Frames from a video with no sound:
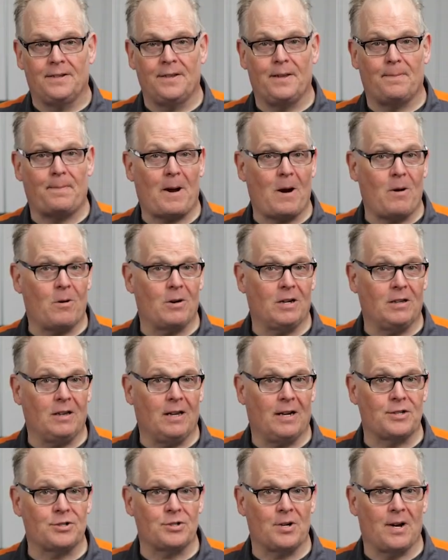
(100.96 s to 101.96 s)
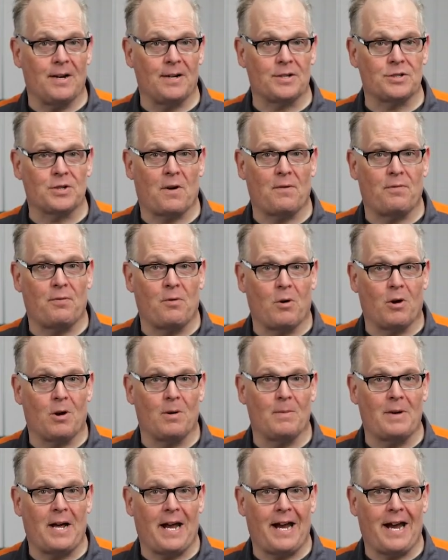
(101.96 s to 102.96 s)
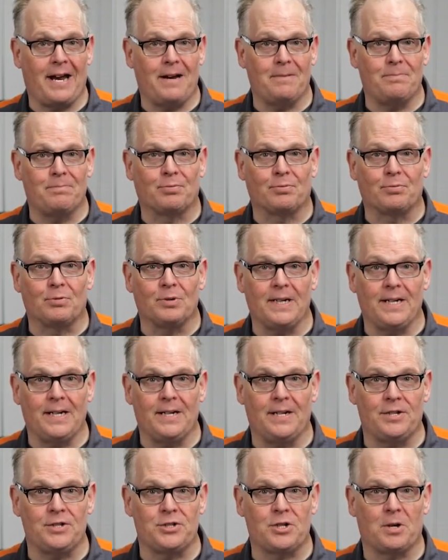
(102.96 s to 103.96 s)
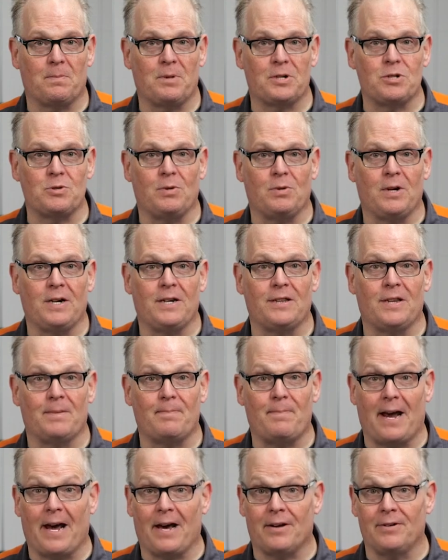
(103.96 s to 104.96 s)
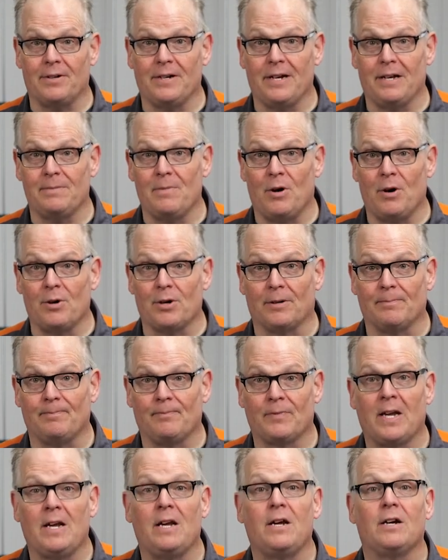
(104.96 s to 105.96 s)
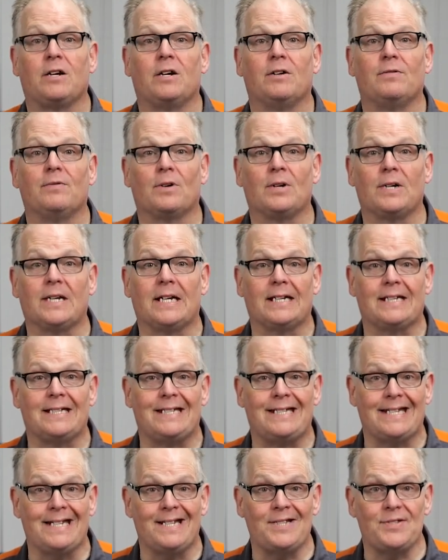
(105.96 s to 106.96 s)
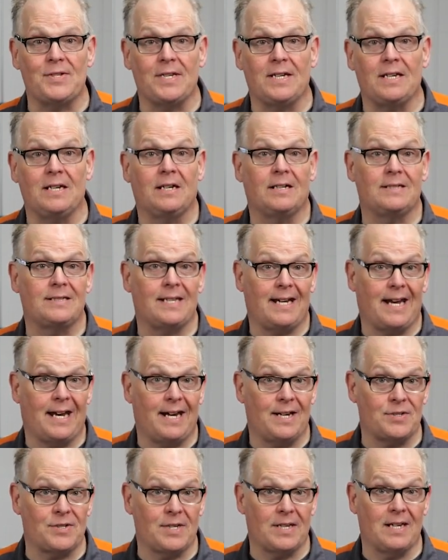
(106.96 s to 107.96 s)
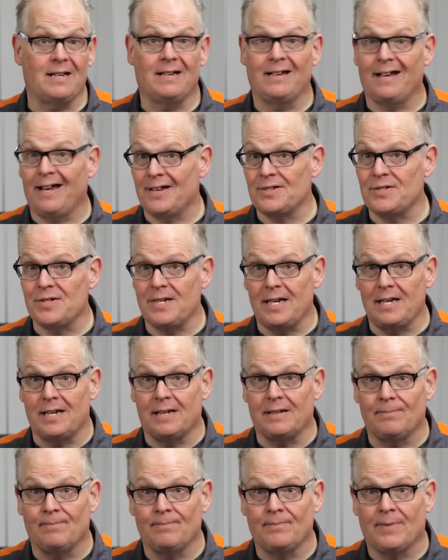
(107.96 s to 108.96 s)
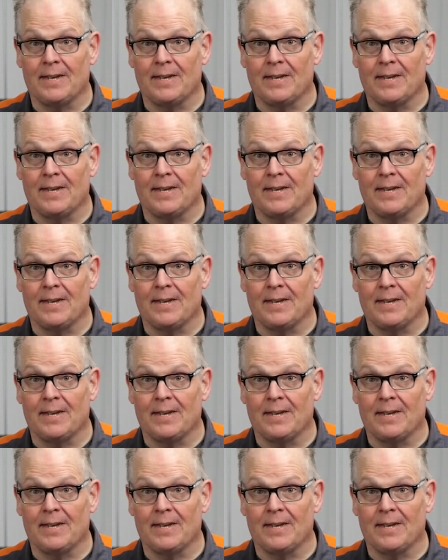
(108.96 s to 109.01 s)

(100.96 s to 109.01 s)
The power electronics form a bridge between the battery and motor, converting DC to AC as needed.